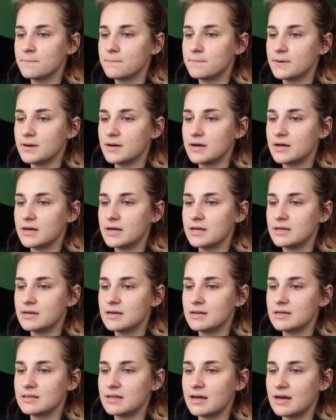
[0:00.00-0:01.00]
But
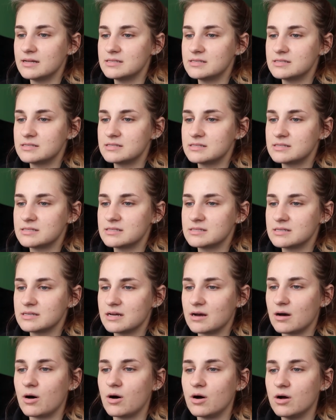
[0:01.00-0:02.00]
that's
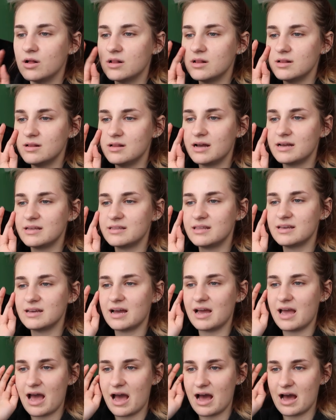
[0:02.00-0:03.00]
all I think
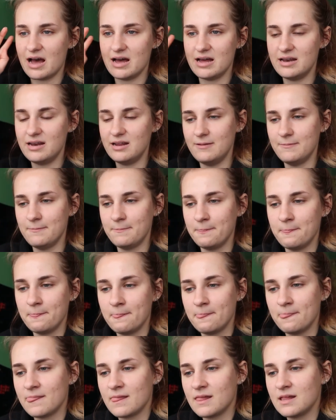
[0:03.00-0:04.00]
I had
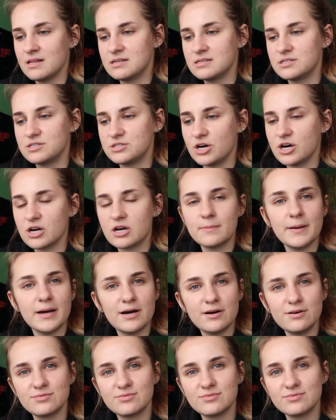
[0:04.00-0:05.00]
to talk
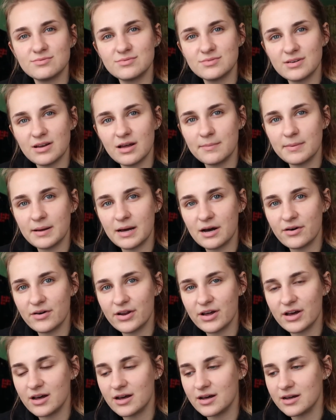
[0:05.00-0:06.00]

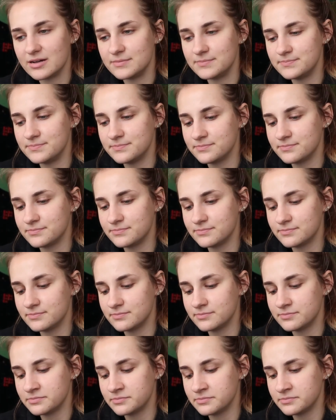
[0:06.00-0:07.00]
about
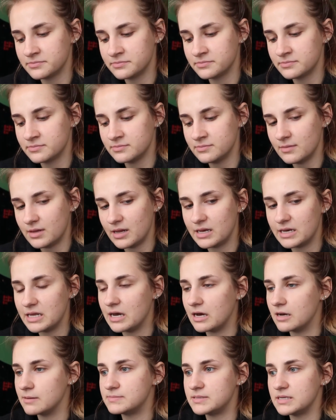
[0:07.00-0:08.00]
any
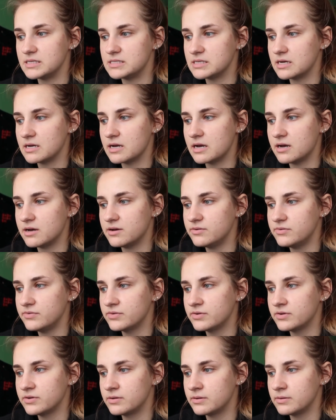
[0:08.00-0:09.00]
updates I have.
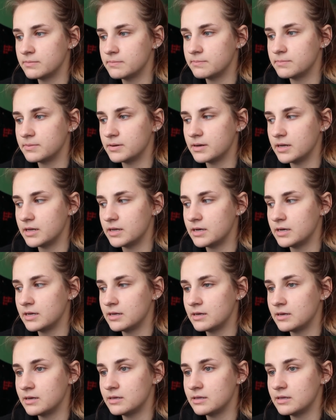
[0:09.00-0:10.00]
But
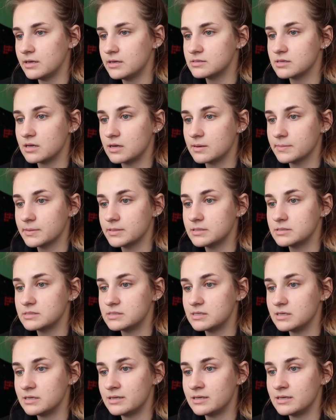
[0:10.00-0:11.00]
yes, I'm gonna
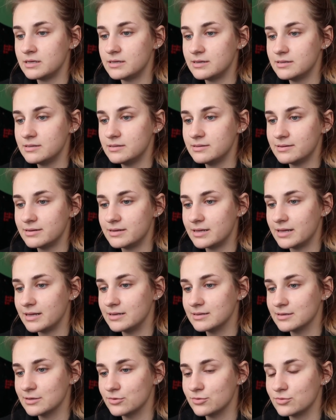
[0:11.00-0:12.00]
sit here
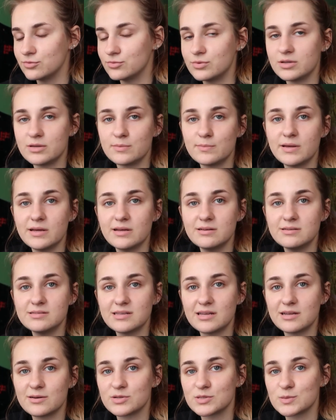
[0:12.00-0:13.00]
and go through emails
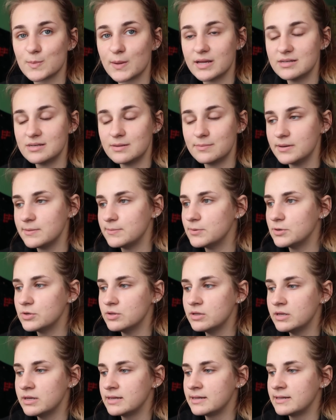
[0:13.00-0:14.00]
and respond to people.